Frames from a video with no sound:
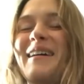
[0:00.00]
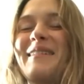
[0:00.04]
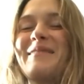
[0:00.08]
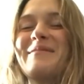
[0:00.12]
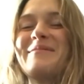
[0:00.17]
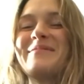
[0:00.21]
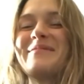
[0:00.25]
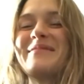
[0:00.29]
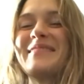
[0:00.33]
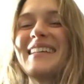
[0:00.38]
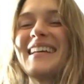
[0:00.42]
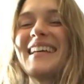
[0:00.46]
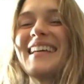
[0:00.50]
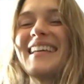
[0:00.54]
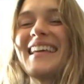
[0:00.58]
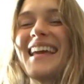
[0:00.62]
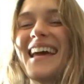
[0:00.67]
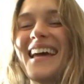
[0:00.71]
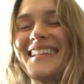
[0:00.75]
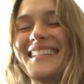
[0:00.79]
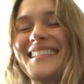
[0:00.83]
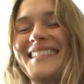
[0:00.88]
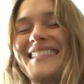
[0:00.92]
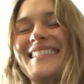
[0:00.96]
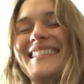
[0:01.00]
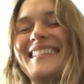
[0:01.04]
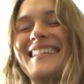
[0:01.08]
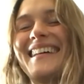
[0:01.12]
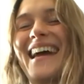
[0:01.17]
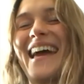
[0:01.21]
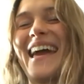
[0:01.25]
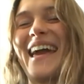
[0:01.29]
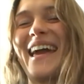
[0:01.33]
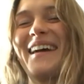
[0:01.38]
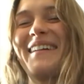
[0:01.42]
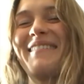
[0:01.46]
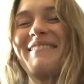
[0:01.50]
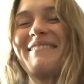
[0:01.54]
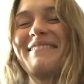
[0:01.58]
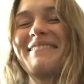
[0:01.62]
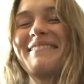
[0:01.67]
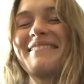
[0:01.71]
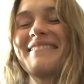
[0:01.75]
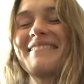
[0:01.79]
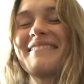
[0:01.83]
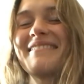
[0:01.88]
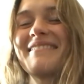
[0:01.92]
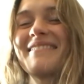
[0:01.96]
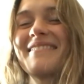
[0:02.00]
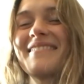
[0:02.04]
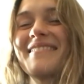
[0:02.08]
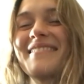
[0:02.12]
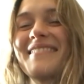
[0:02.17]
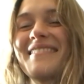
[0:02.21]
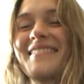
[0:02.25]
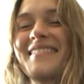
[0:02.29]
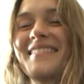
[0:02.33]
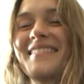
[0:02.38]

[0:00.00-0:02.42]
am. Yes, uh, I am. You're training with